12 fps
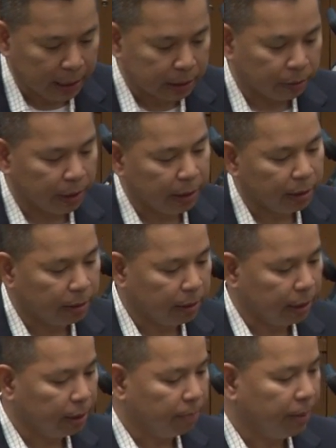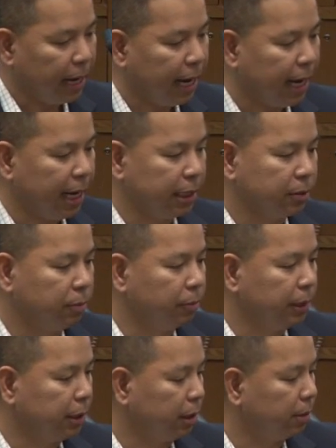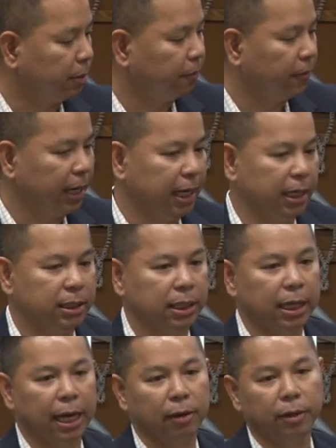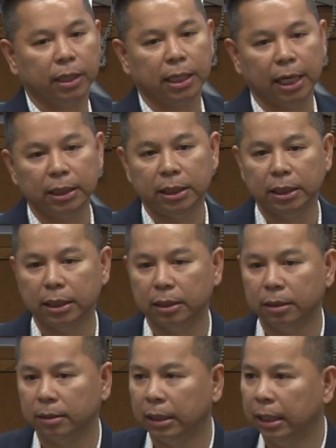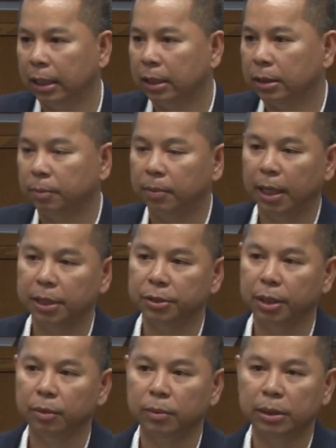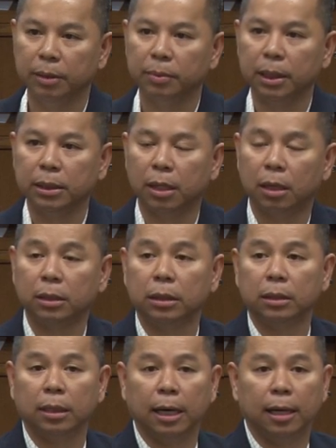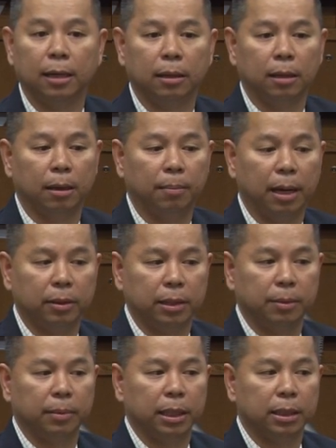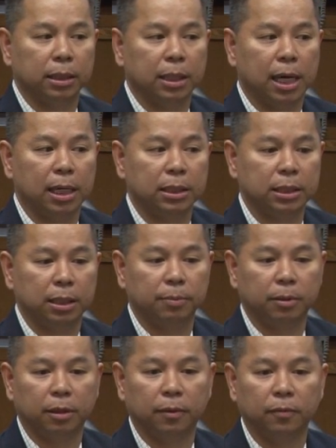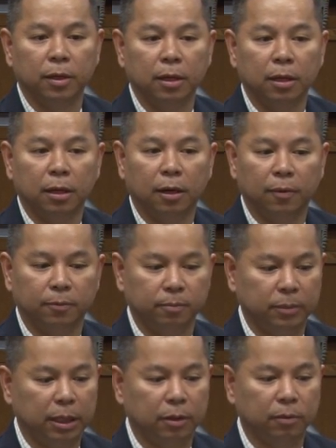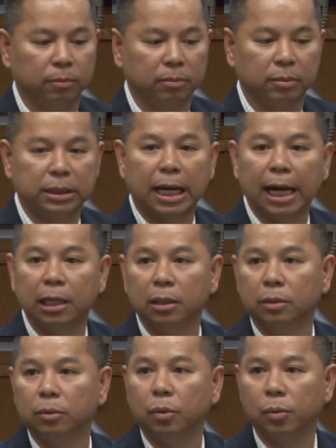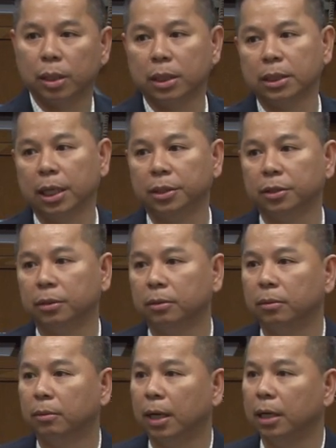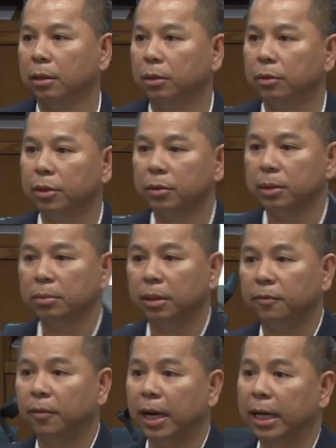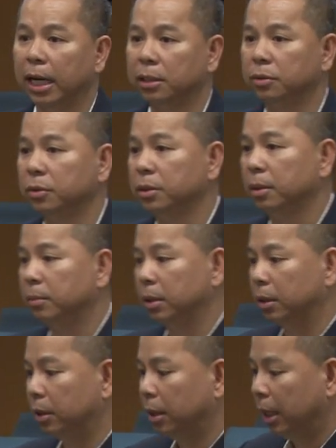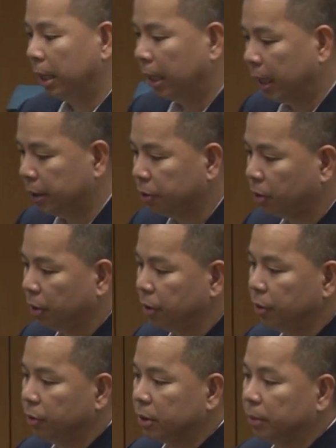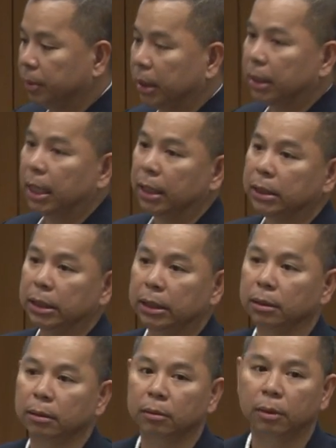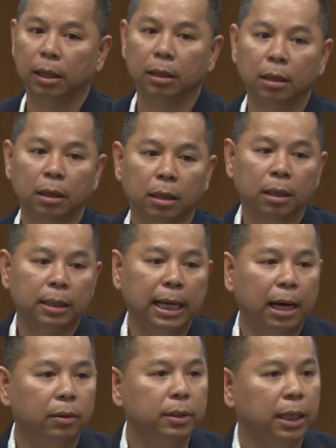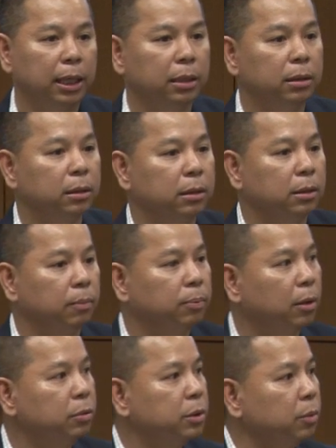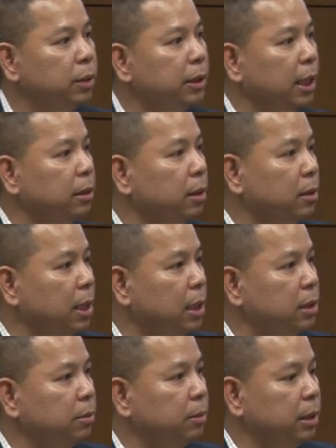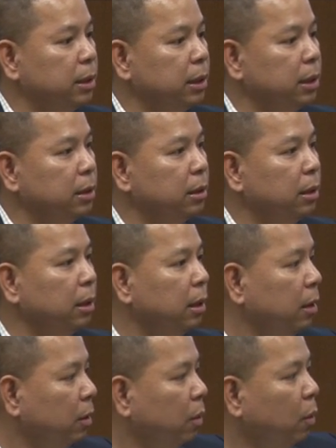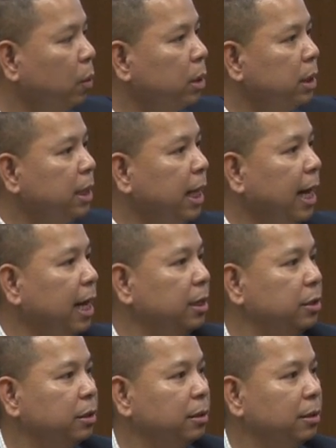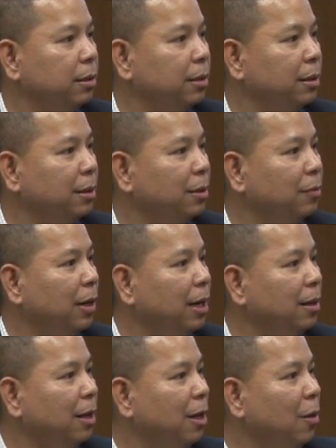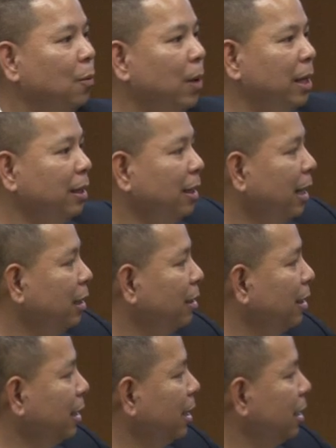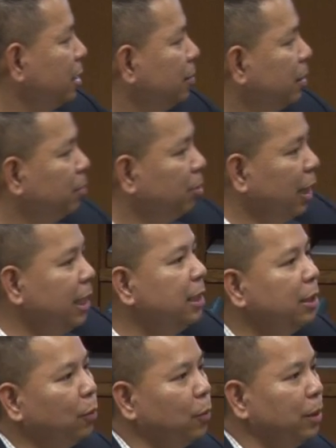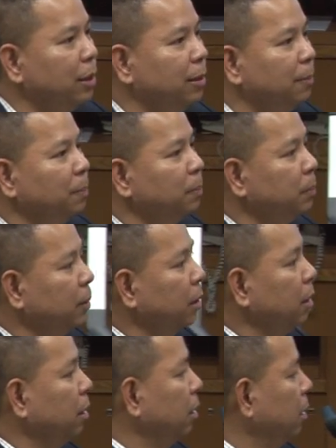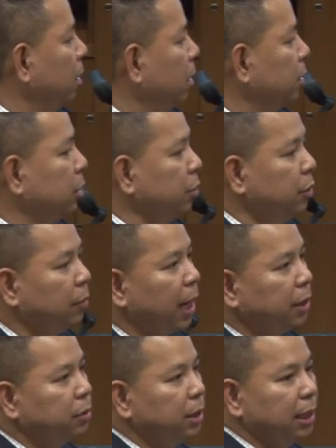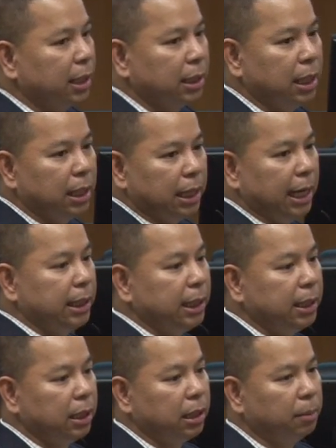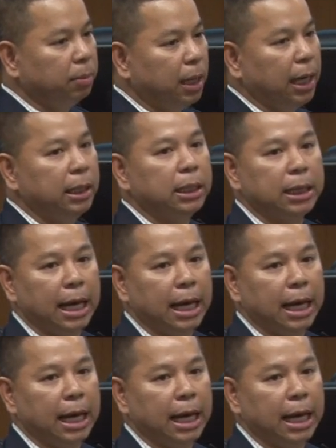So in the in the past, when we talked about finance, accounting, and IT and supply chain, we typically talked to, uh, about them in the concept of of you know silo organization, right? You do something in finance, you do something in HR, you do something in IT, right? Nowadays, the approach that we take to our customers is order to cash, right? When an, a customer places an order to you actually uh, collecting and applying the